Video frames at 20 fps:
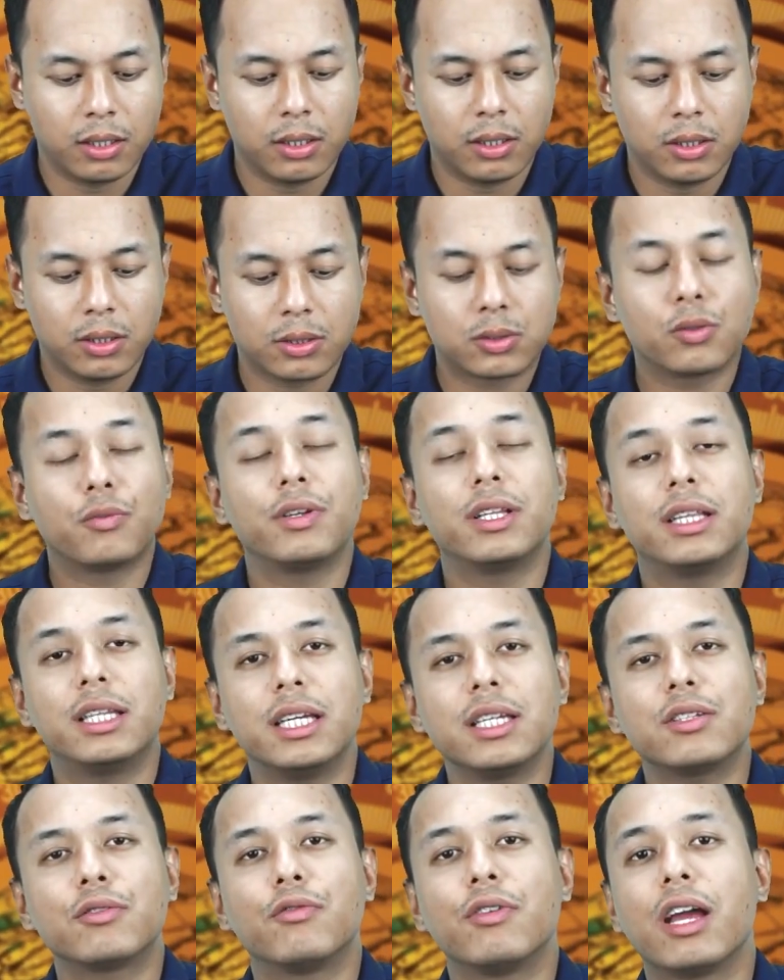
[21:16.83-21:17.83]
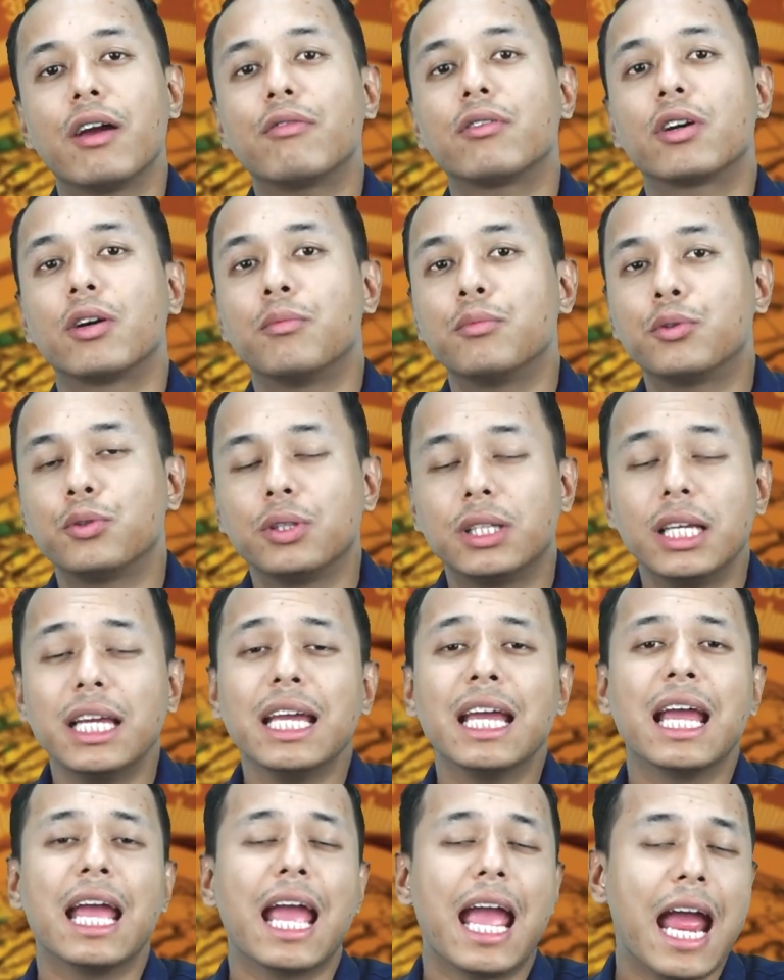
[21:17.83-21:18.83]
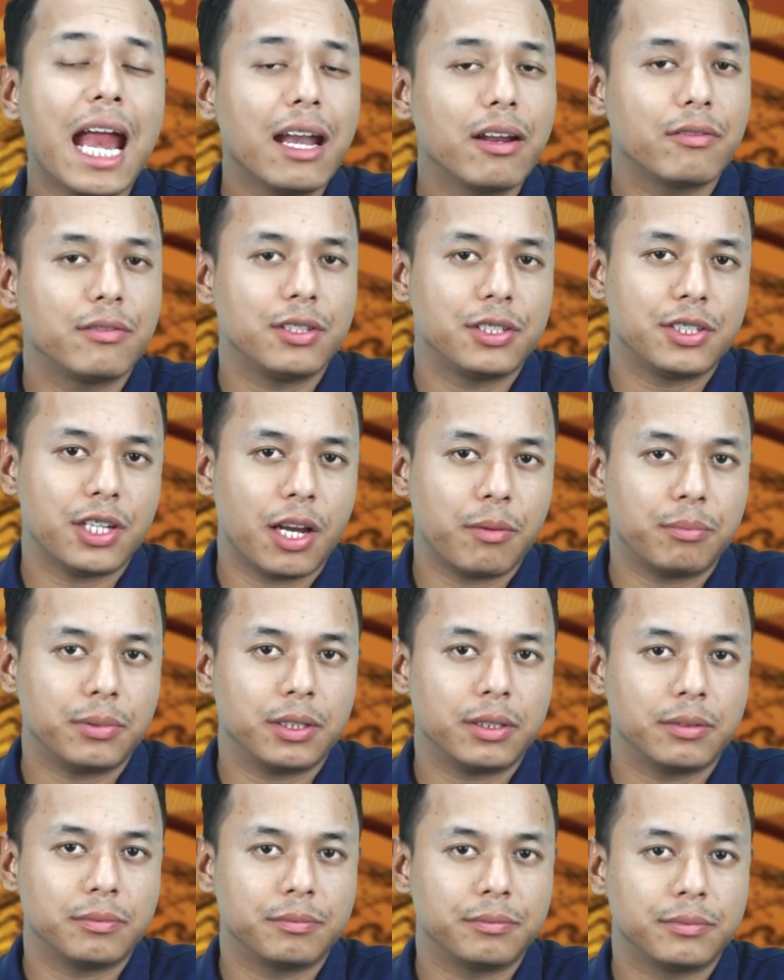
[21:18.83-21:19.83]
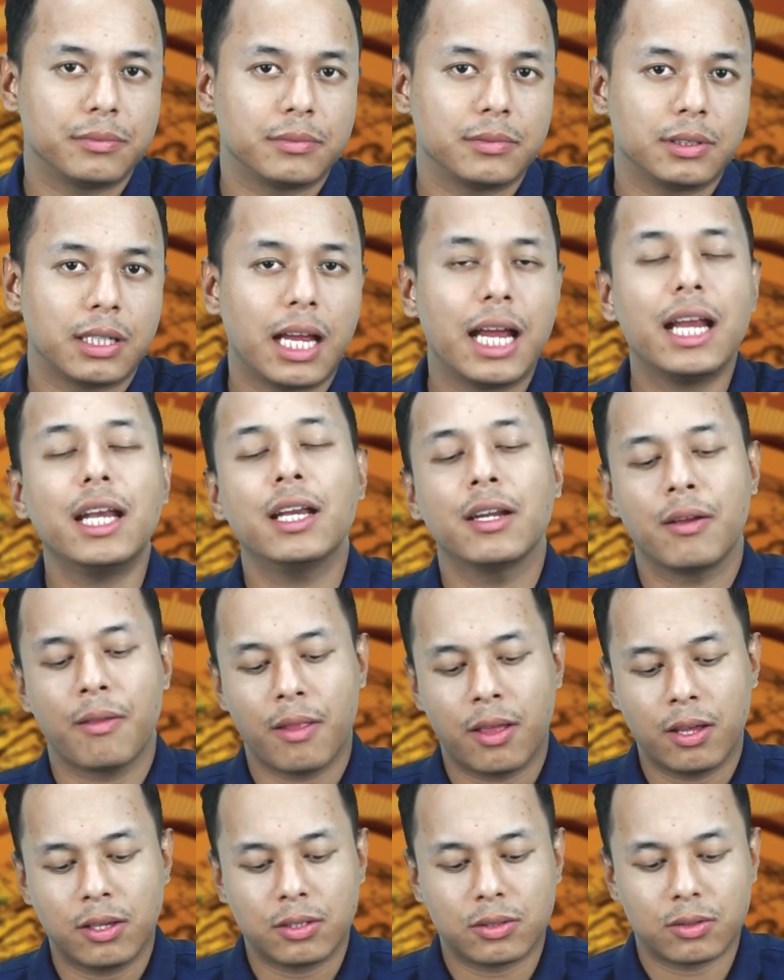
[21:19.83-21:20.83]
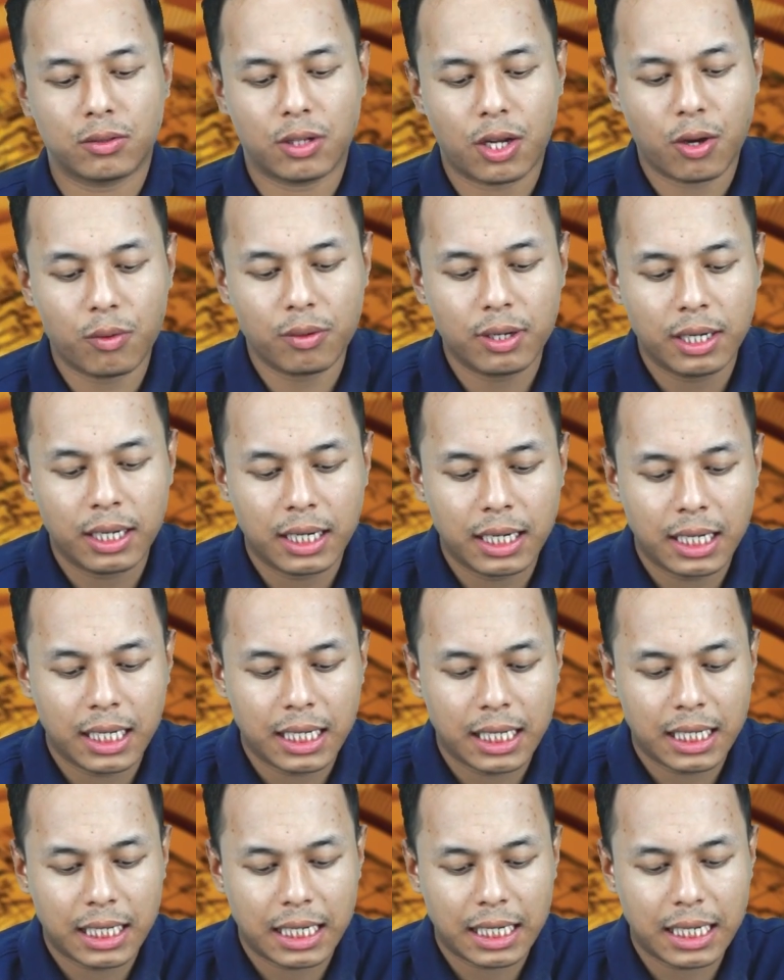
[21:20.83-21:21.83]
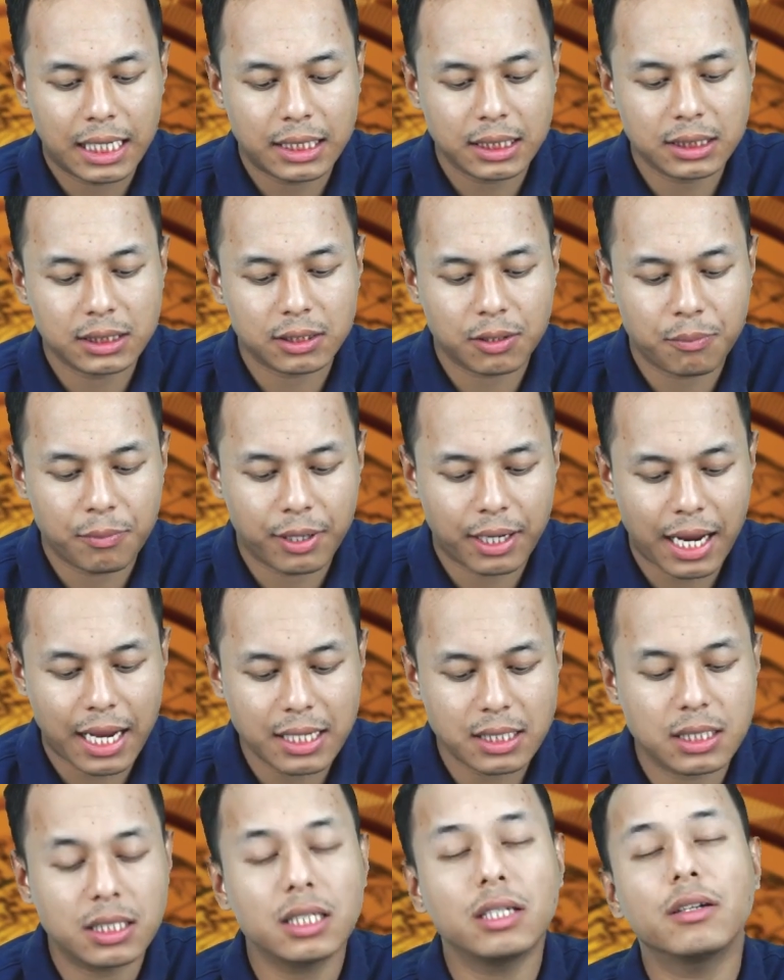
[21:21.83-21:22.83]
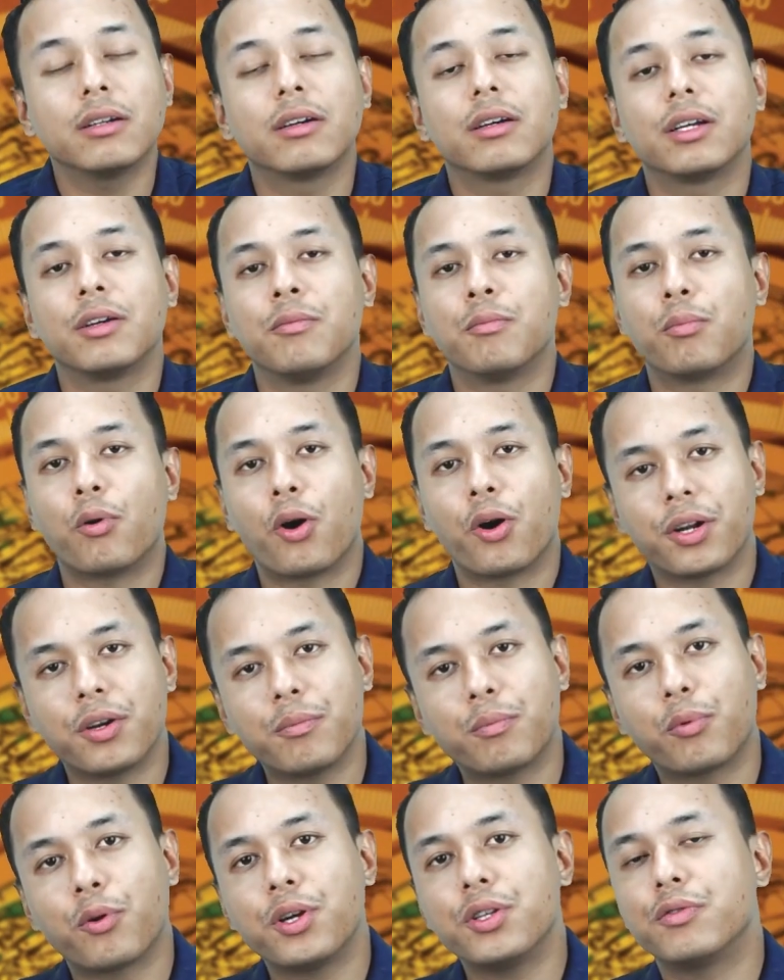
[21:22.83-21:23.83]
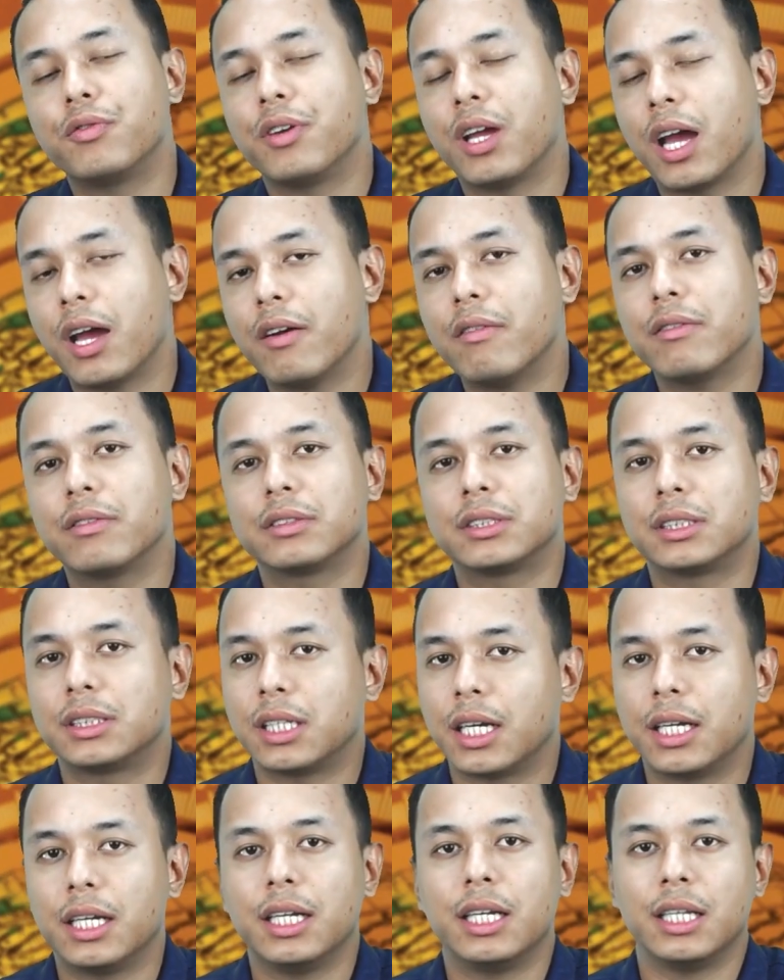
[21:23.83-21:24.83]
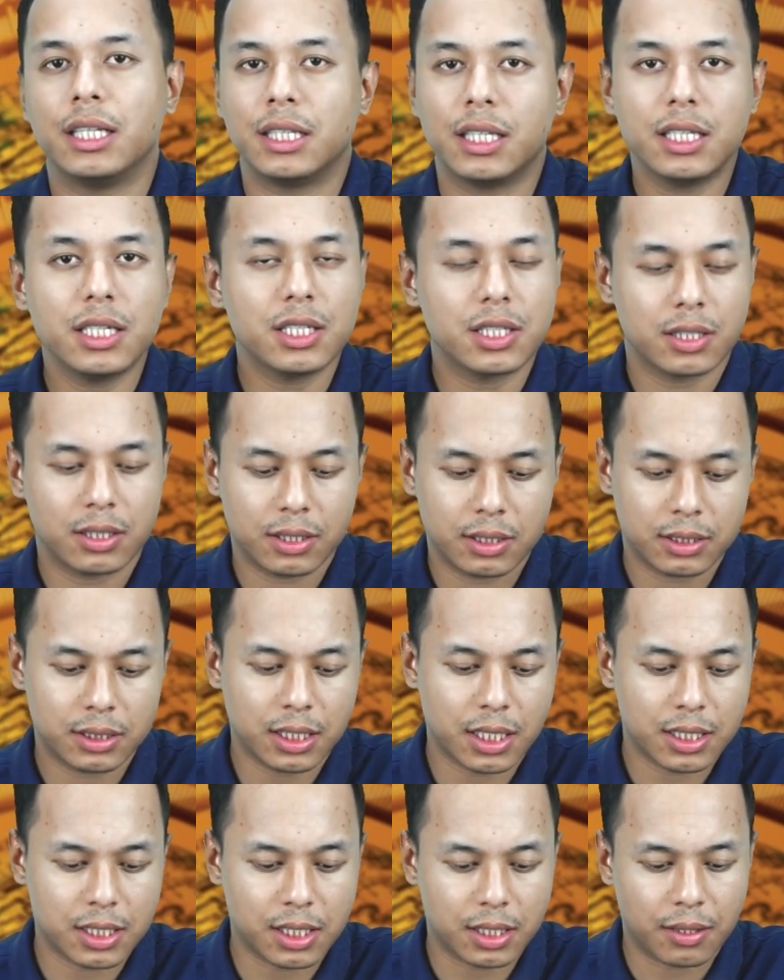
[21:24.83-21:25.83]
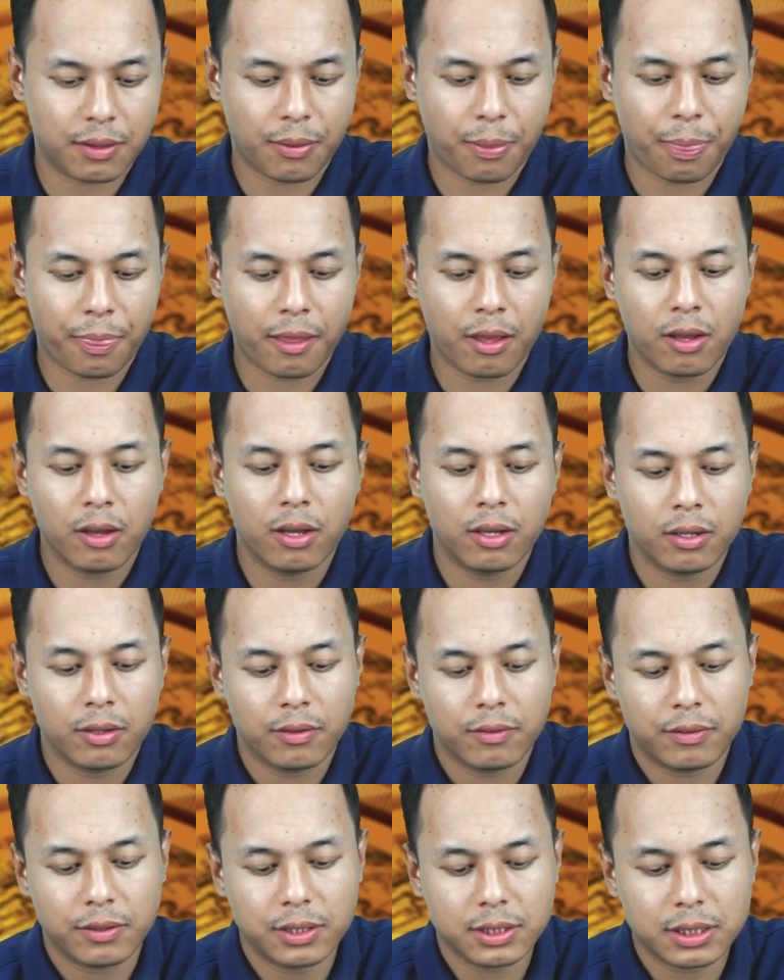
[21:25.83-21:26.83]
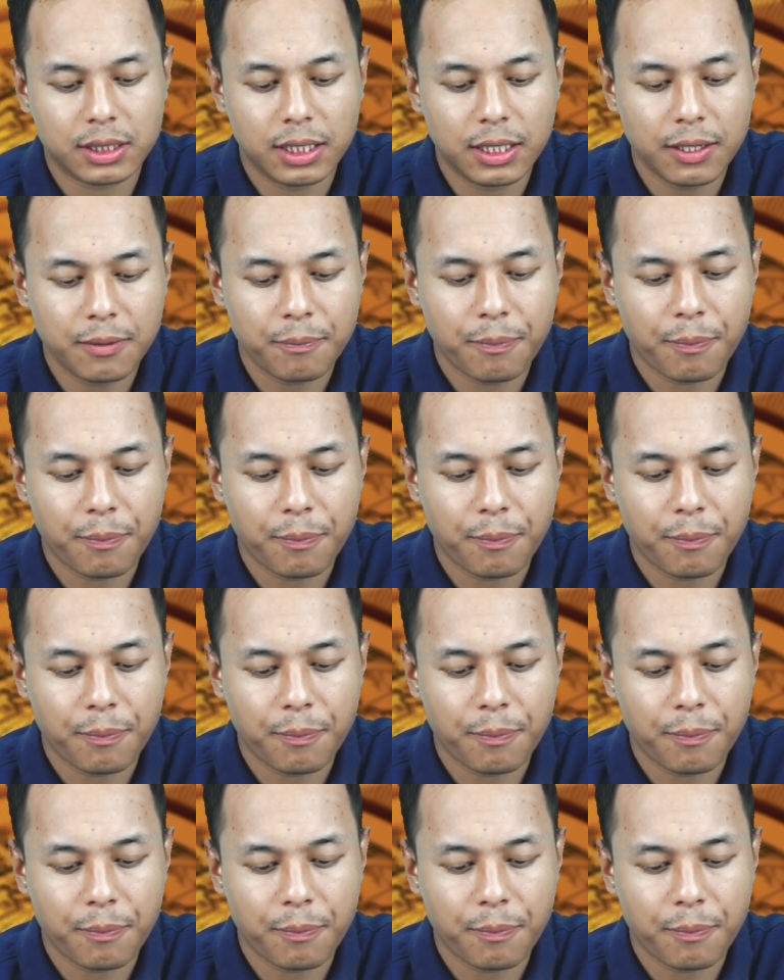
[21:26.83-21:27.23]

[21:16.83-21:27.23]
So with this, we have come to the end of the chapter, right? So now let us summarize the important points we have studied in this session. Firstly,